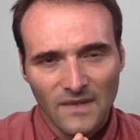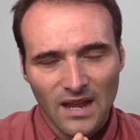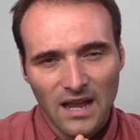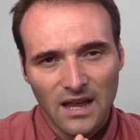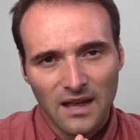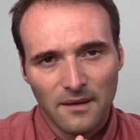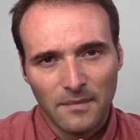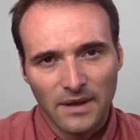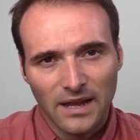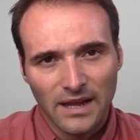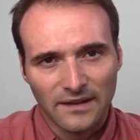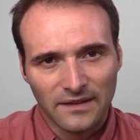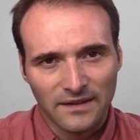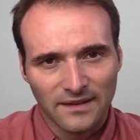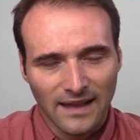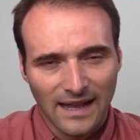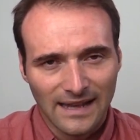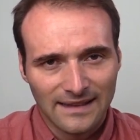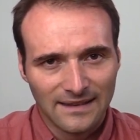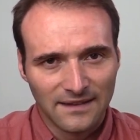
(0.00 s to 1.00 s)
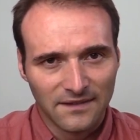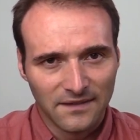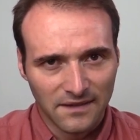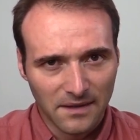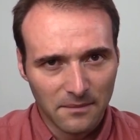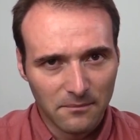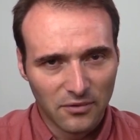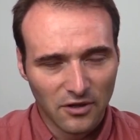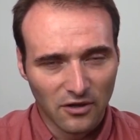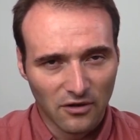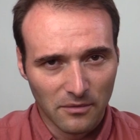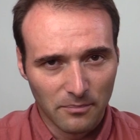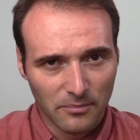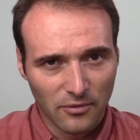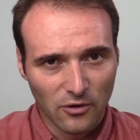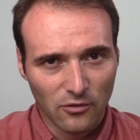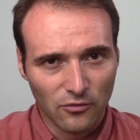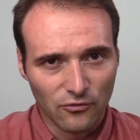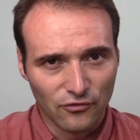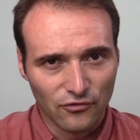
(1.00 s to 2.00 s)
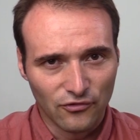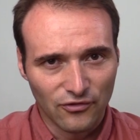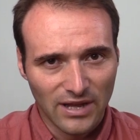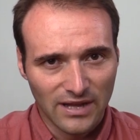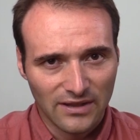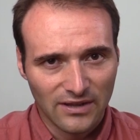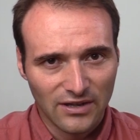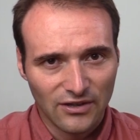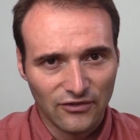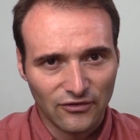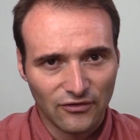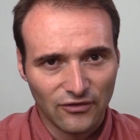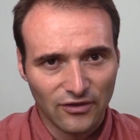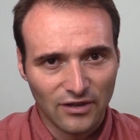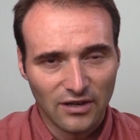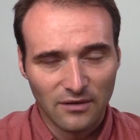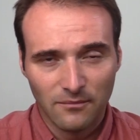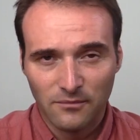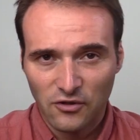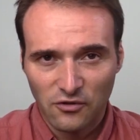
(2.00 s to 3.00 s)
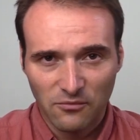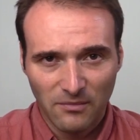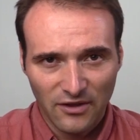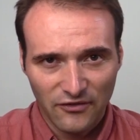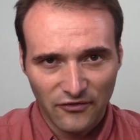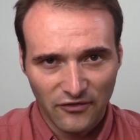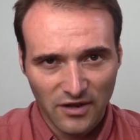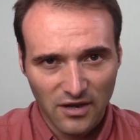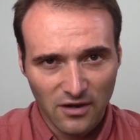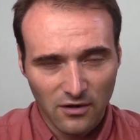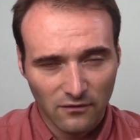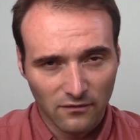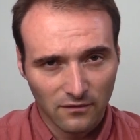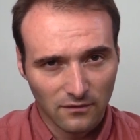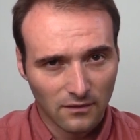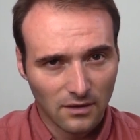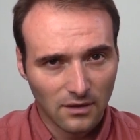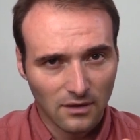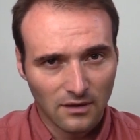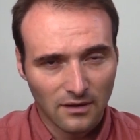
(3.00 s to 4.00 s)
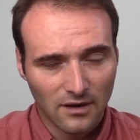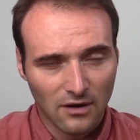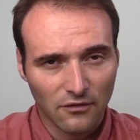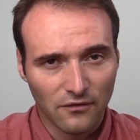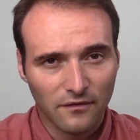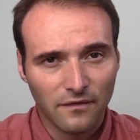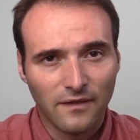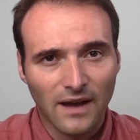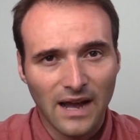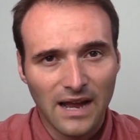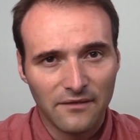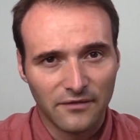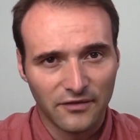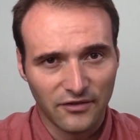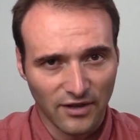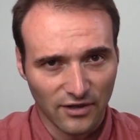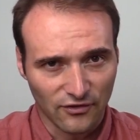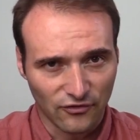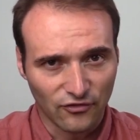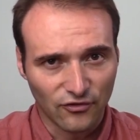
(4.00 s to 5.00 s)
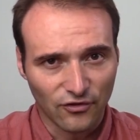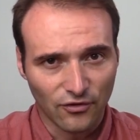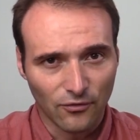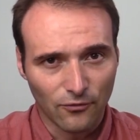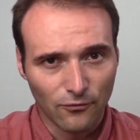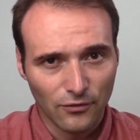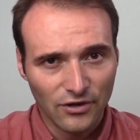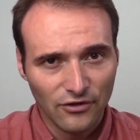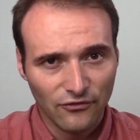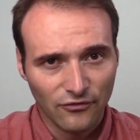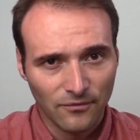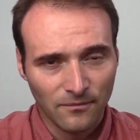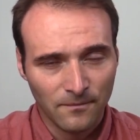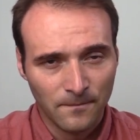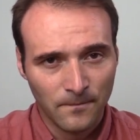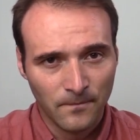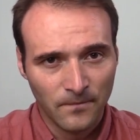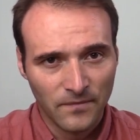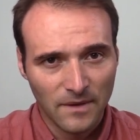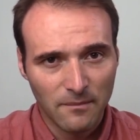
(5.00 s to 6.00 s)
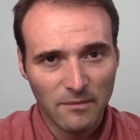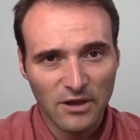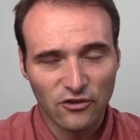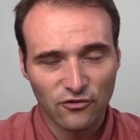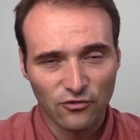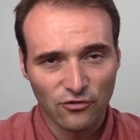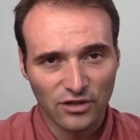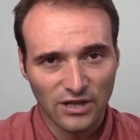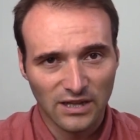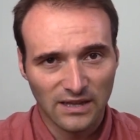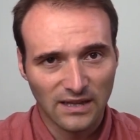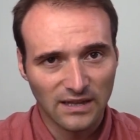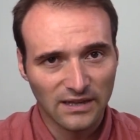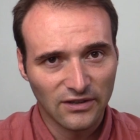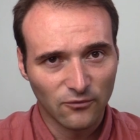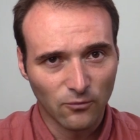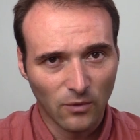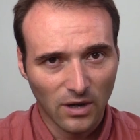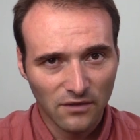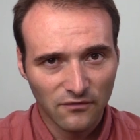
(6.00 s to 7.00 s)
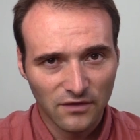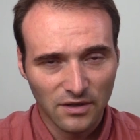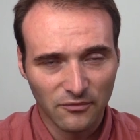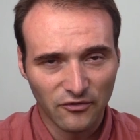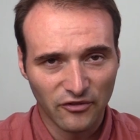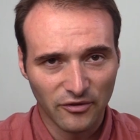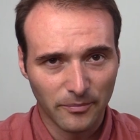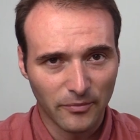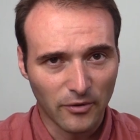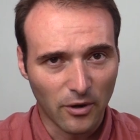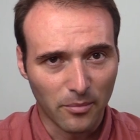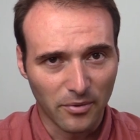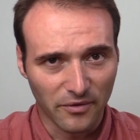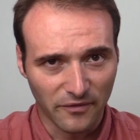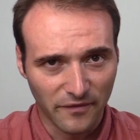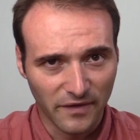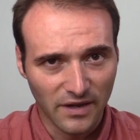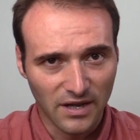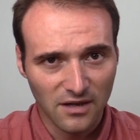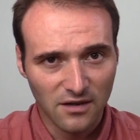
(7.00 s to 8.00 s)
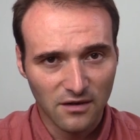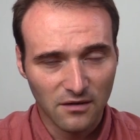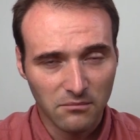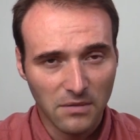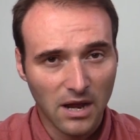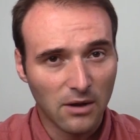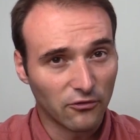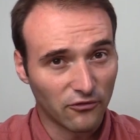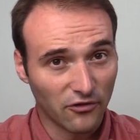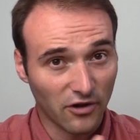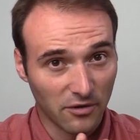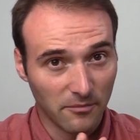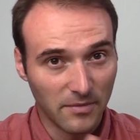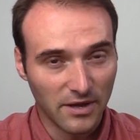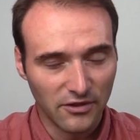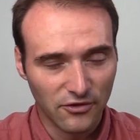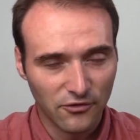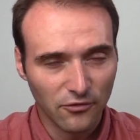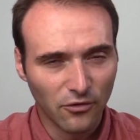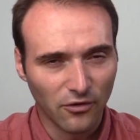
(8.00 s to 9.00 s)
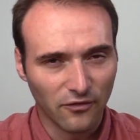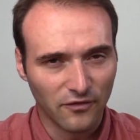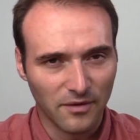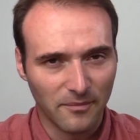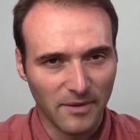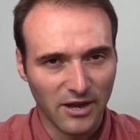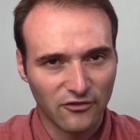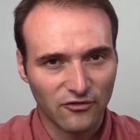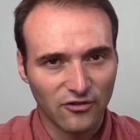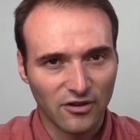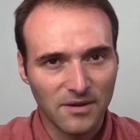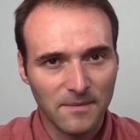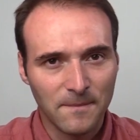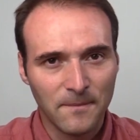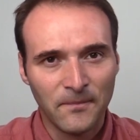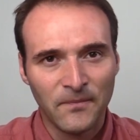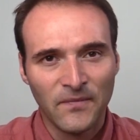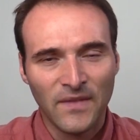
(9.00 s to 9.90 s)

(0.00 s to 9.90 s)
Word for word: um, a slightly simpler approach. That is, uh, you must think of uh, around five such stories. Make sure that at least one of them is a proper failure. I would recommend two of them actually.